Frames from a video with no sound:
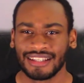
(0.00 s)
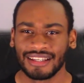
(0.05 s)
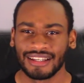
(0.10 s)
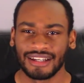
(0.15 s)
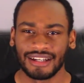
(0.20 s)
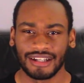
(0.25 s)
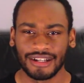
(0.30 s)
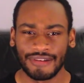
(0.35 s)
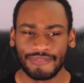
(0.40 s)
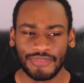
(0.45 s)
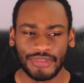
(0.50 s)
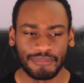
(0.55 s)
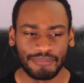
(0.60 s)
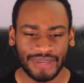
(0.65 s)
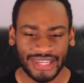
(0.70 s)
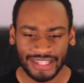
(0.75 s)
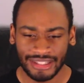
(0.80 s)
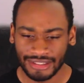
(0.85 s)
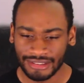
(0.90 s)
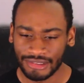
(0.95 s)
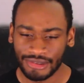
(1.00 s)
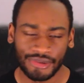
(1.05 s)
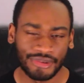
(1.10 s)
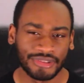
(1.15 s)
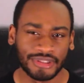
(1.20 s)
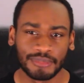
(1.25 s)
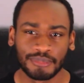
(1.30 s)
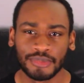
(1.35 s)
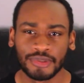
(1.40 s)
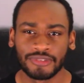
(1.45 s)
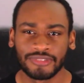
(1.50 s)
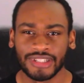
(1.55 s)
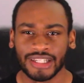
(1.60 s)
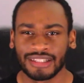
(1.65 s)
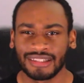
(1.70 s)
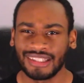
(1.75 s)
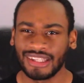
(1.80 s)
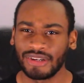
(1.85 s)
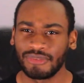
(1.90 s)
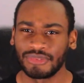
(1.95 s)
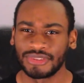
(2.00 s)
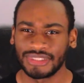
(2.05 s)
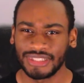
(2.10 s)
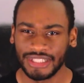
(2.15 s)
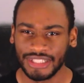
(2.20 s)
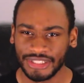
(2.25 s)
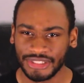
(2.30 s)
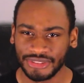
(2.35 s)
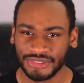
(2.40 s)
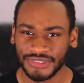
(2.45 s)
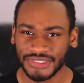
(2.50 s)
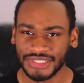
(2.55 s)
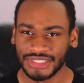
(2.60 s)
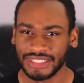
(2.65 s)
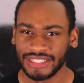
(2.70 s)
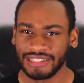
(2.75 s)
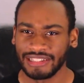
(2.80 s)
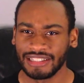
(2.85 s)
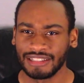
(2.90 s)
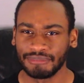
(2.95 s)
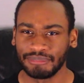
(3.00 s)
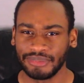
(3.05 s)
The main girl in the movie I thought was interesting,